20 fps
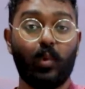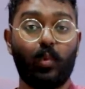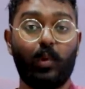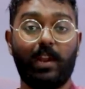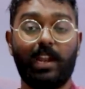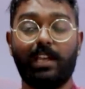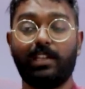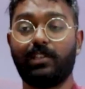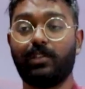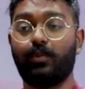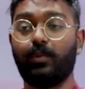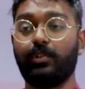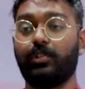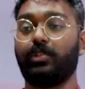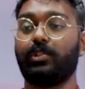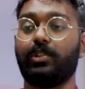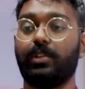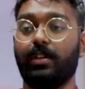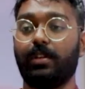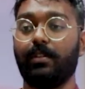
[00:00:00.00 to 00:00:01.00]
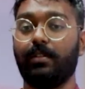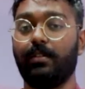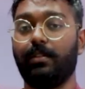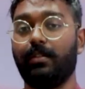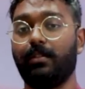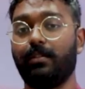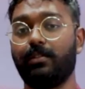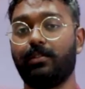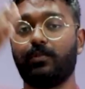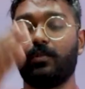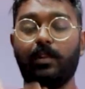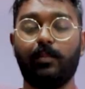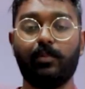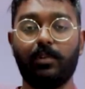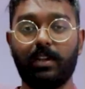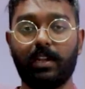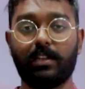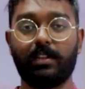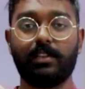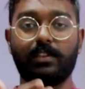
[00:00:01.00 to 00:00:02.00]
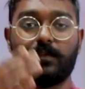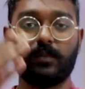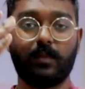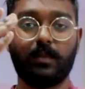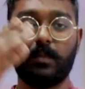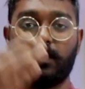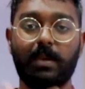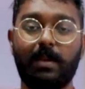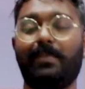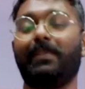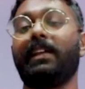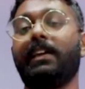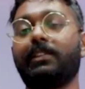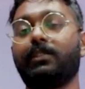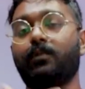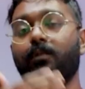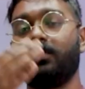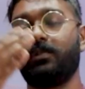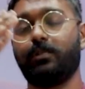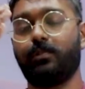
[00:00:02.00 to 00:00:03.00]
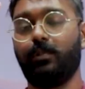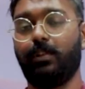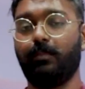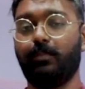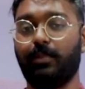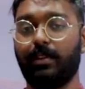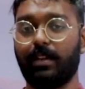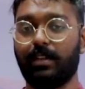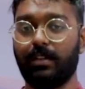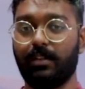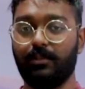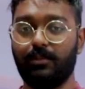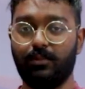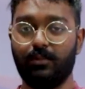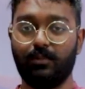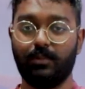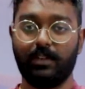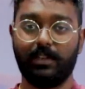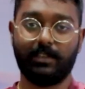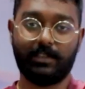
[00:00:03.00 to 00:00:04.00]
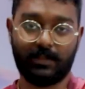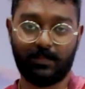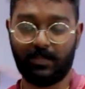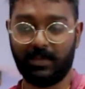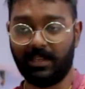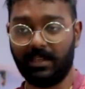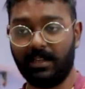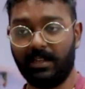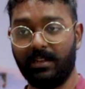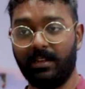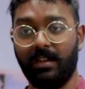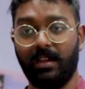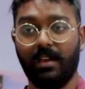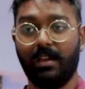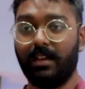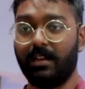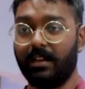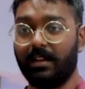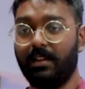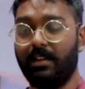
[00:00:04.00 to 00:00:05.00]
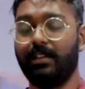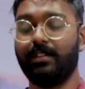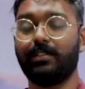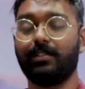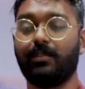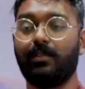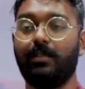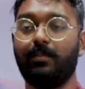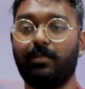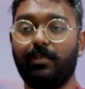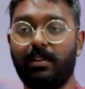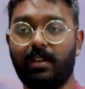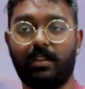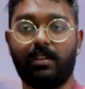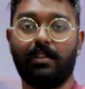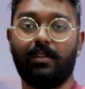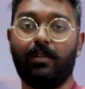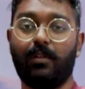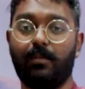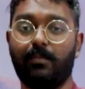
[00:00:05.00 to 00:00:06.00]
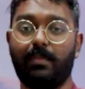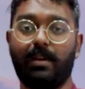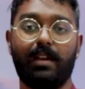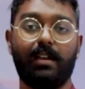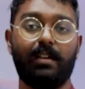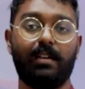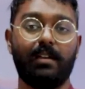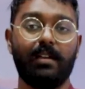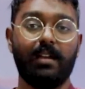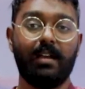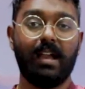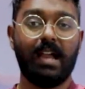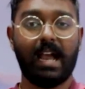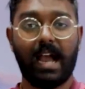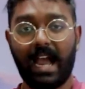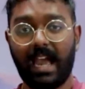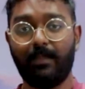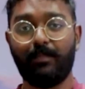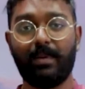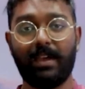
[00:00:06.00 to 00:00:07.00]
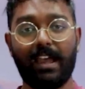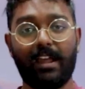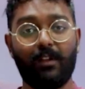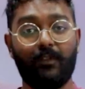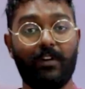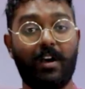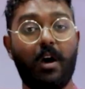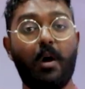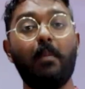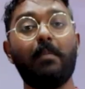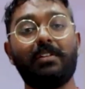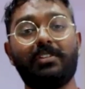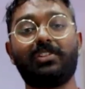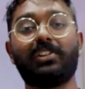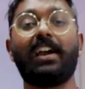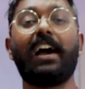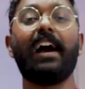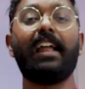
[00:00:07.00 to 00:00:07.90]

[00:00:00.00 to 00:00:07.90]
when I switched screen protectors from the Paperlight screen protector to a Spigen clear screen protector on my iPad, of how much